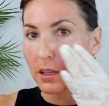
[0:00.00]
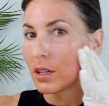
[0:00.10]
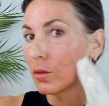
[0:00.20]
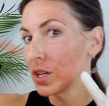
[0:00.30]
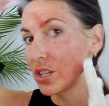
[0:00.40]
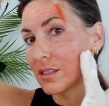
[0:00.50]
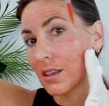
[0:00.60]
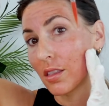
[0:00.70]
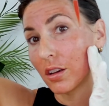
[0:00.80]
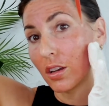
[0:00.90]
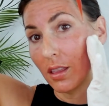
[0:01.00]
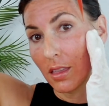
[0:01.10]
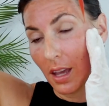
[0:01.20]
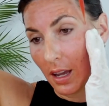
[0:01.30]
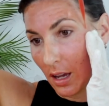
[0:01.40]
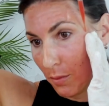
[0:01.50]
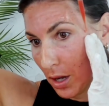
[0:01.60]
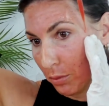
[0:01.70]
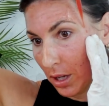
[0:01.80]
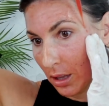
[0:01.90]
Which is the good thing
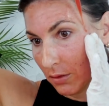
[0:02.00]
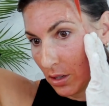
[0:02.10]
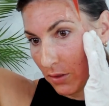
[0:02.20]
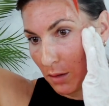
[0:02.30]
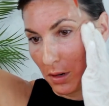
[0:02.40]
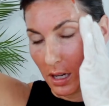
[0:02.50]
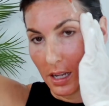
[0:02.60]
about platelet-rich fibrin.